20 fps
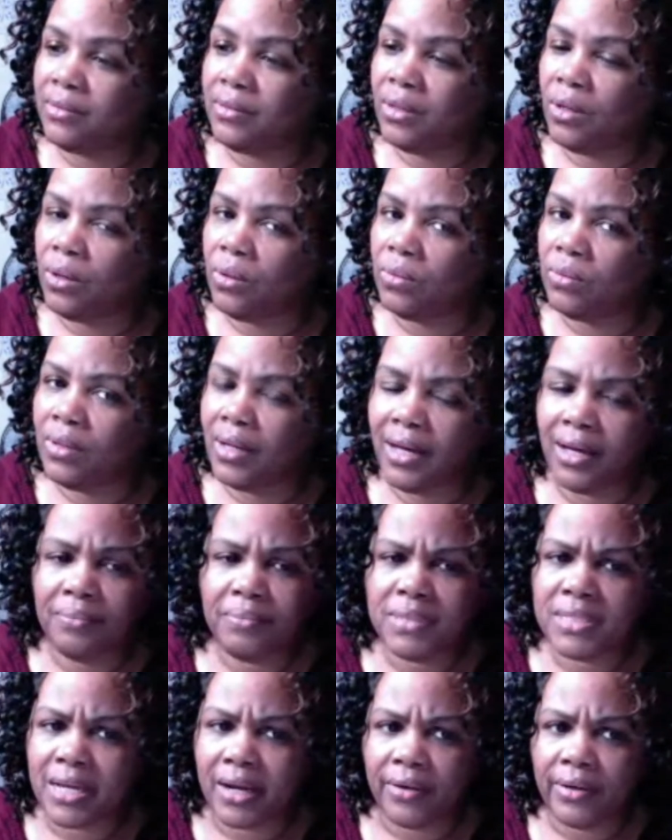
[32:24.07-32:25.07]
No,
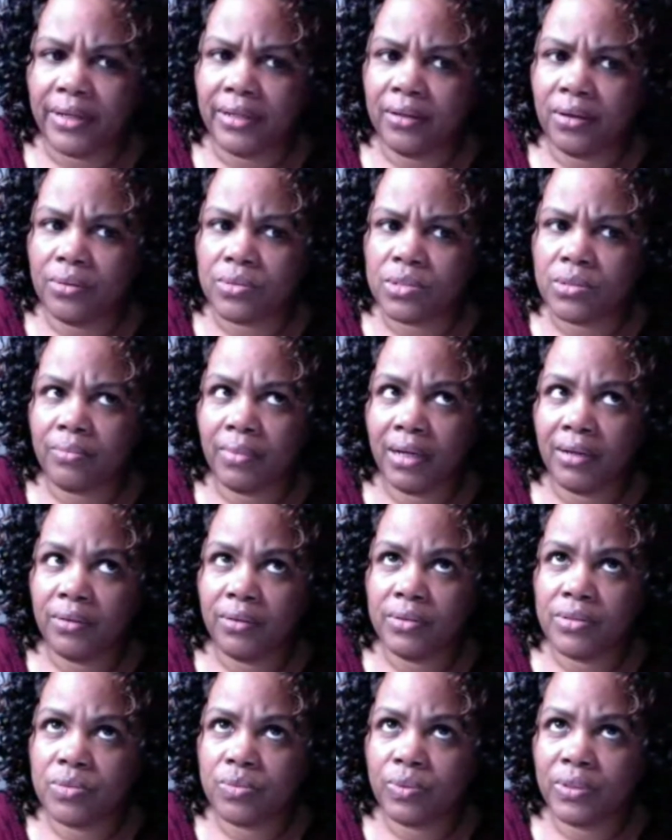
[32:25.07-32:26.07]
I'm sorry. No,
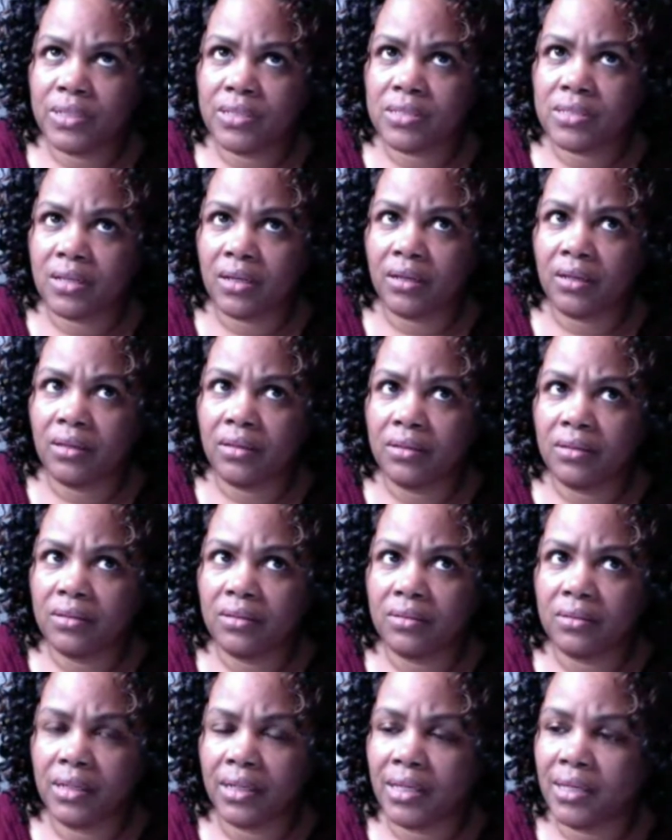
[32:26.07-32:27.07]
tomorrow is Wednesday.
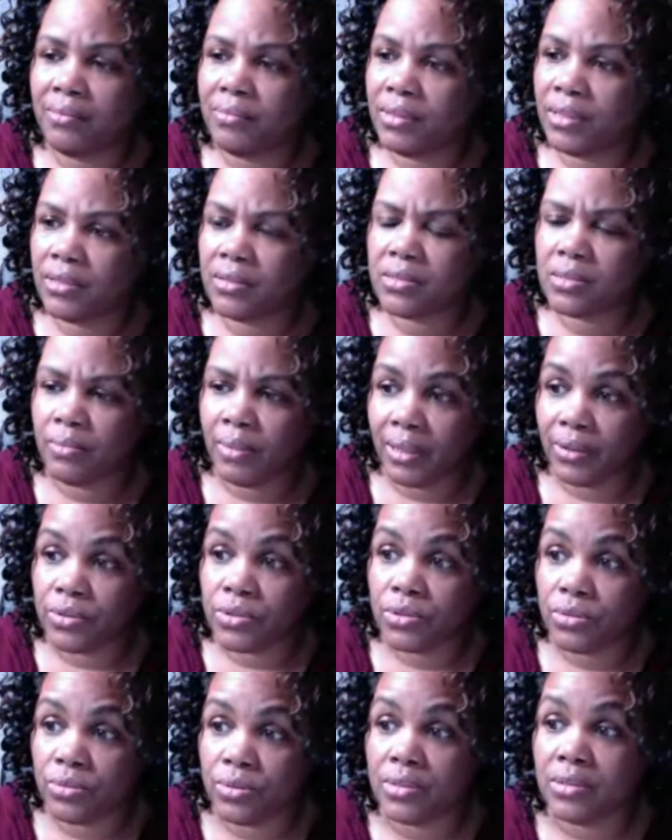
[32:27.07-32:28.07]
I keep thinking
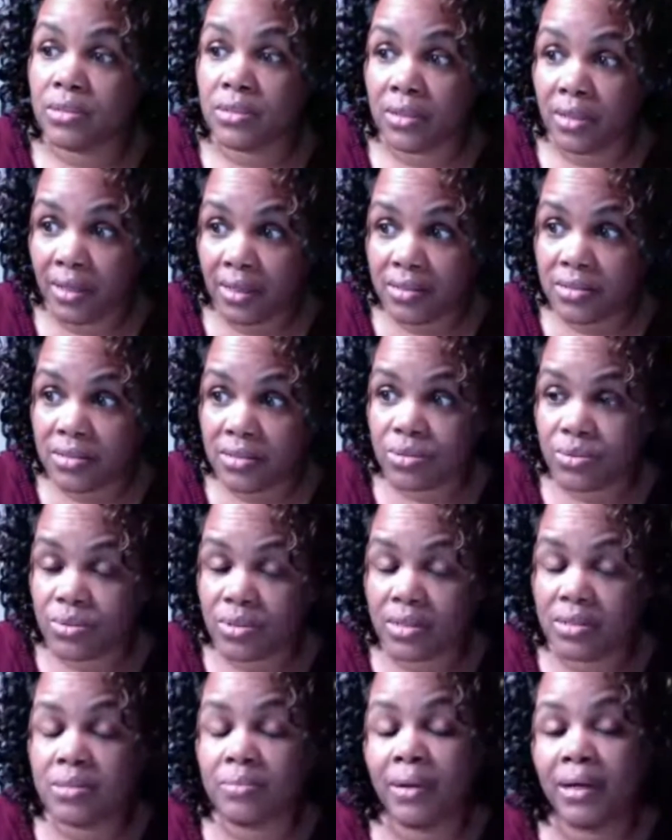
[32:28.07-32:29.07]
tomorrow's Tuesday. Today is
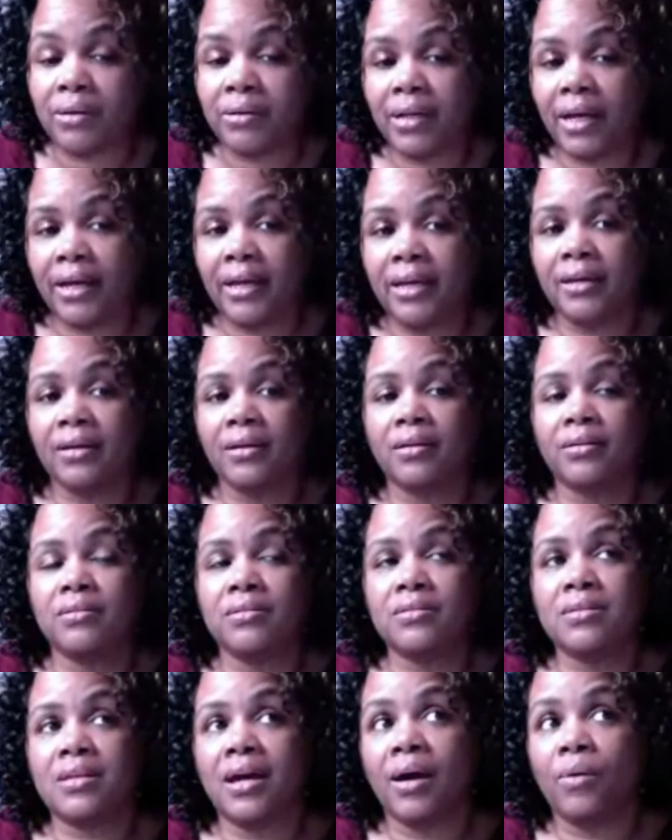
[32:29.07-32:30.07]
Tuesday. Tomorrow night,
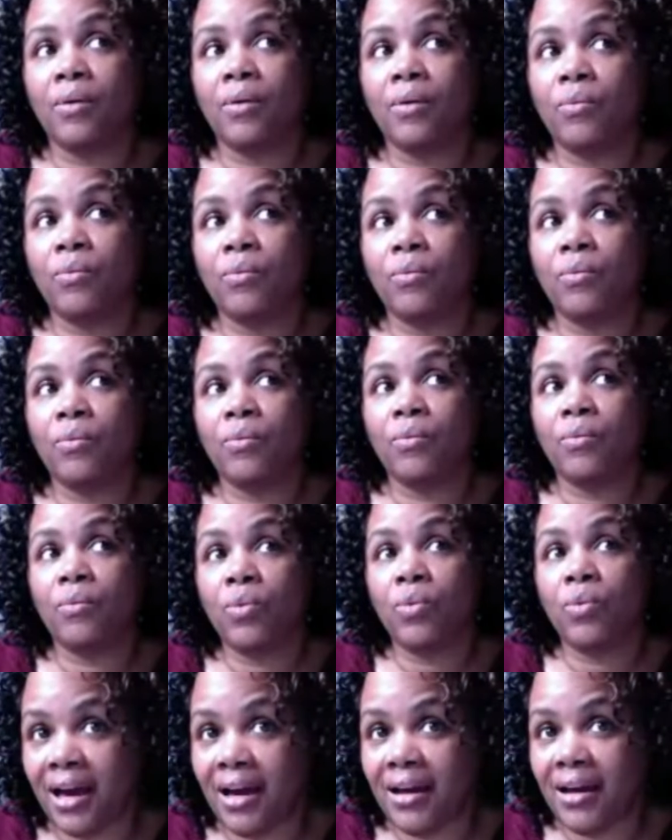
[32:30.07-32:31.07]
I won't be
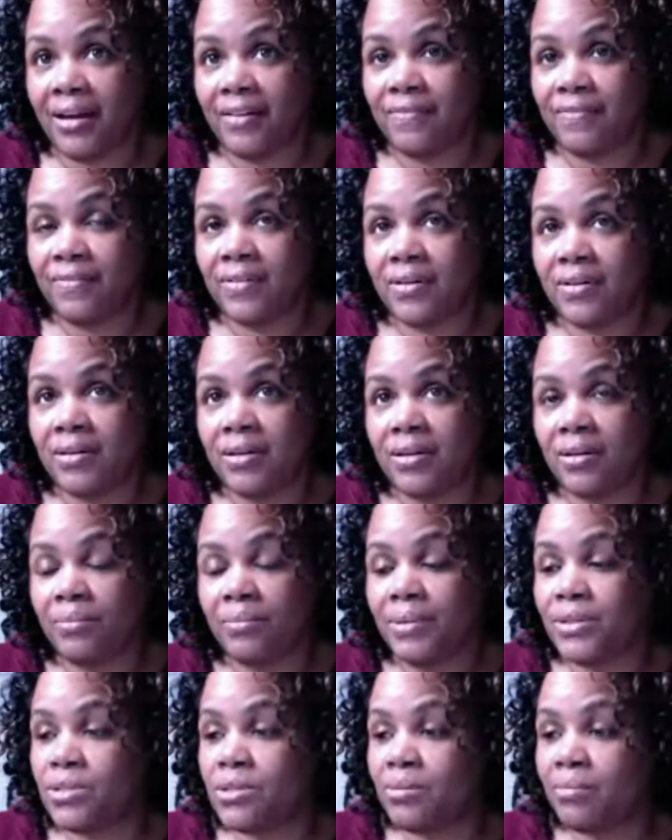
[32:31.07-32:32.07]
live. It'll
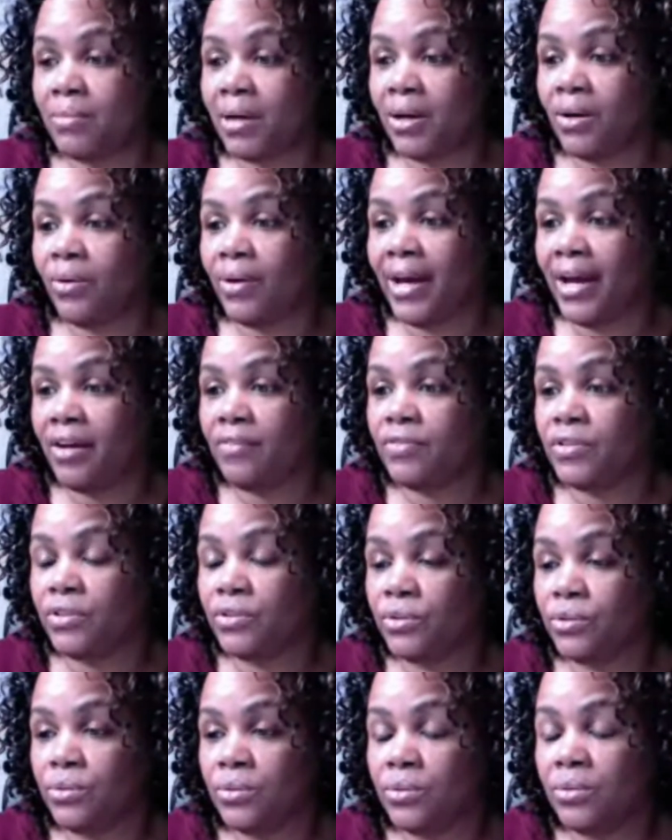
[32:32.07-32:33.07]
be tomorrow
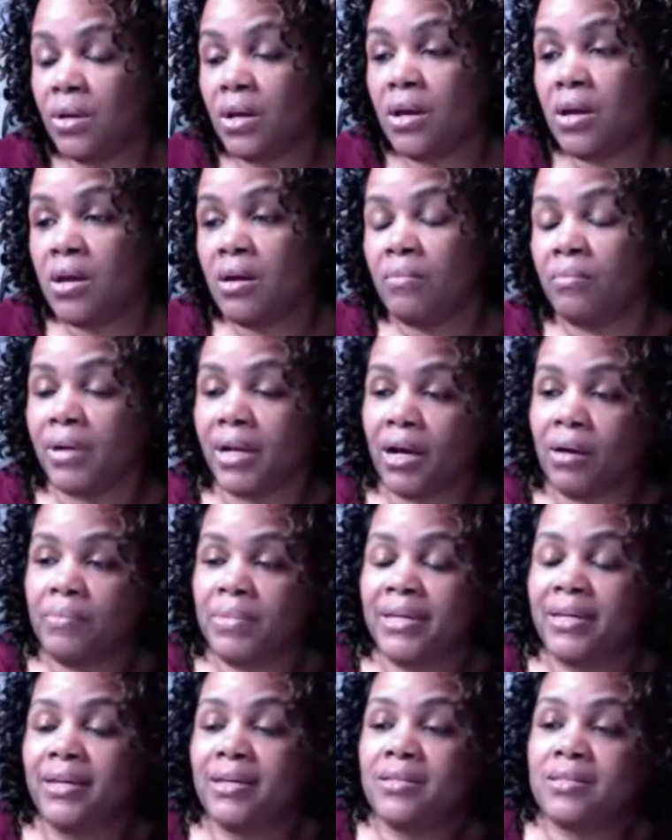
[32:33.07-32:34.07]
afternoon, but I'll
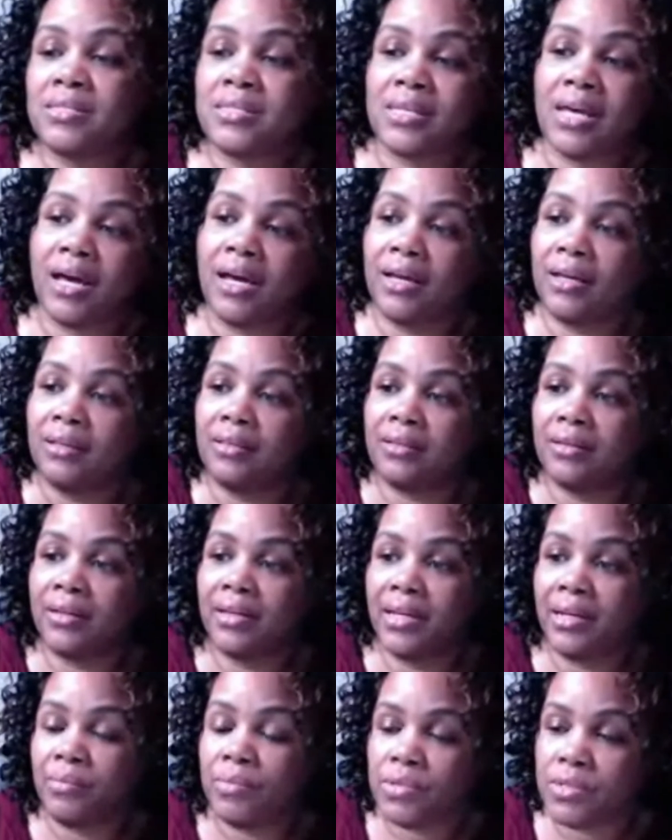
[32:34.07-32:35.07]
be inside the
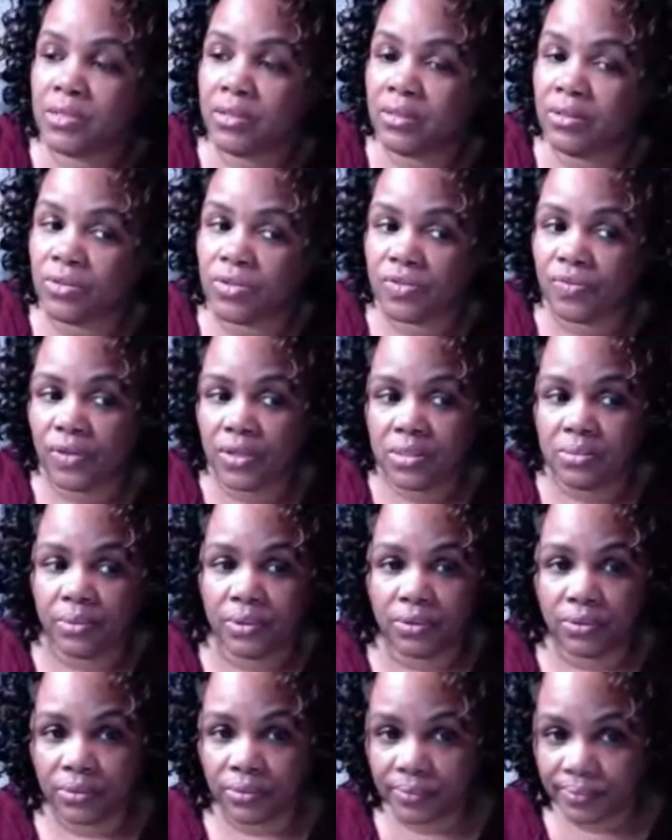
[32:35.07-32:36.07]
Hammers and Hills
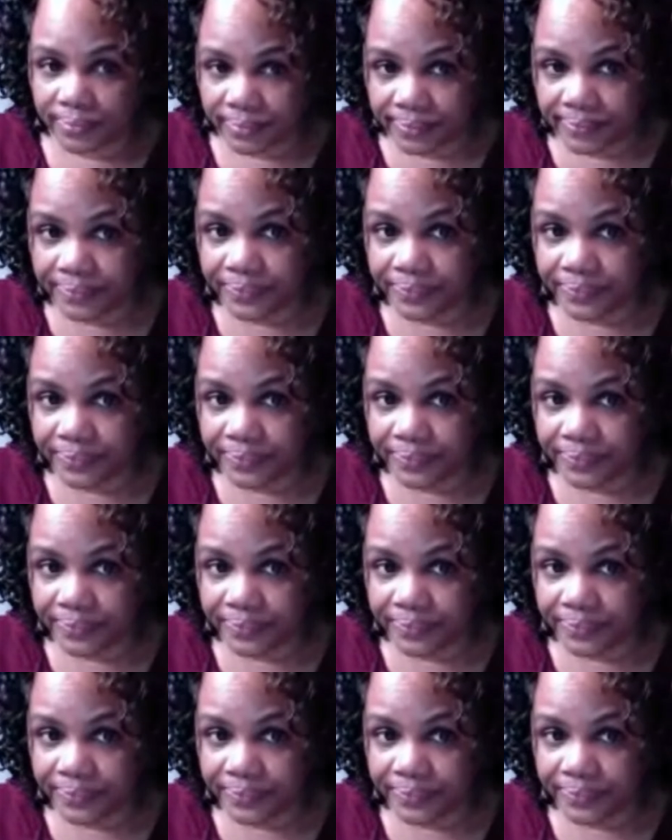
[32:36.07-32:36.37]
Facebook group.